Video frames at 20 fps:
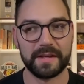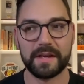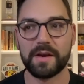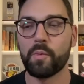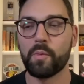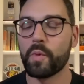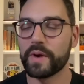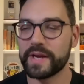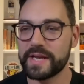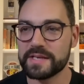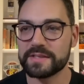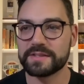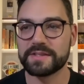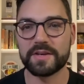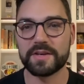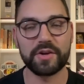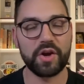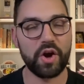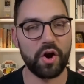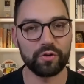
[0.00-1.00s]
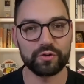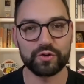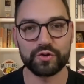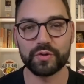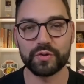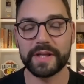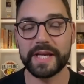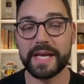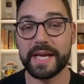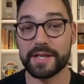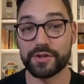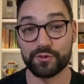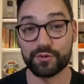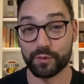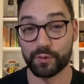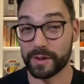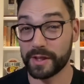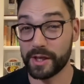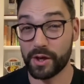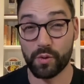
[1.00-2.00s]
What he has done culturally is
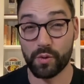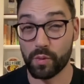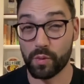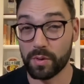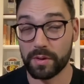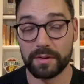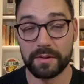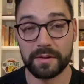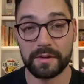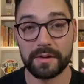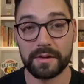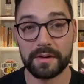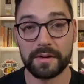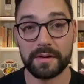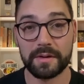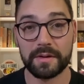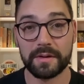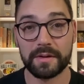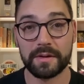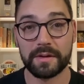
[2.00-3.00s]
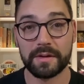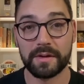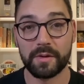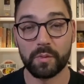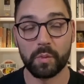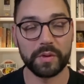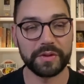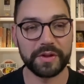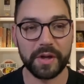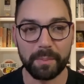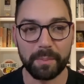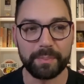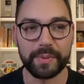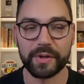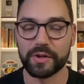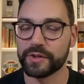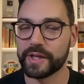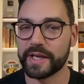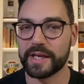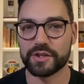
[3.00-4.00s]
really cool. What they're
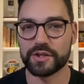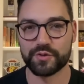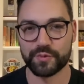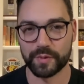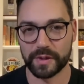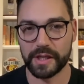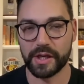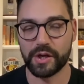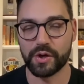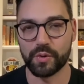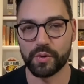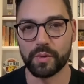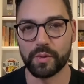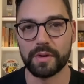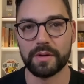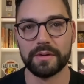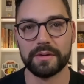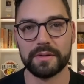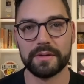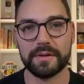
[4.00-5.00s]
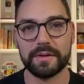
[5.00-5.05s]
building is really cool.